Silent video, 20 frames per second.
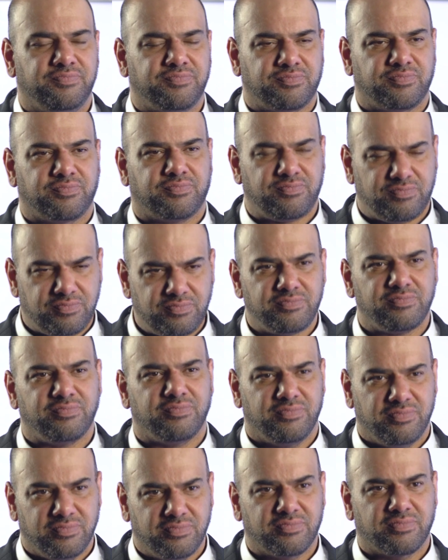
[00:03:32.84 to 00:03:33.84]

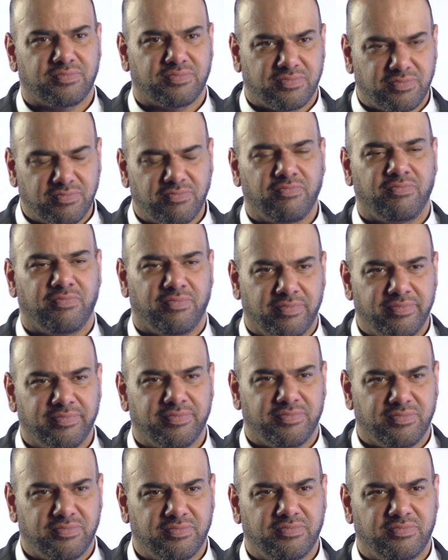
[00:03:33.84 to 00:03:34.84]
Will the trade
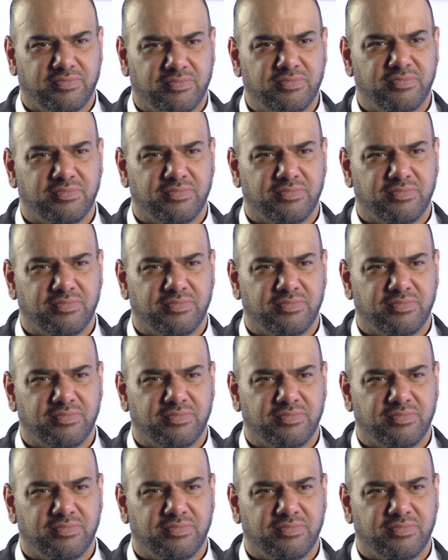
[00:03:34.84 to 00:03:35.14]
agreement, the phase one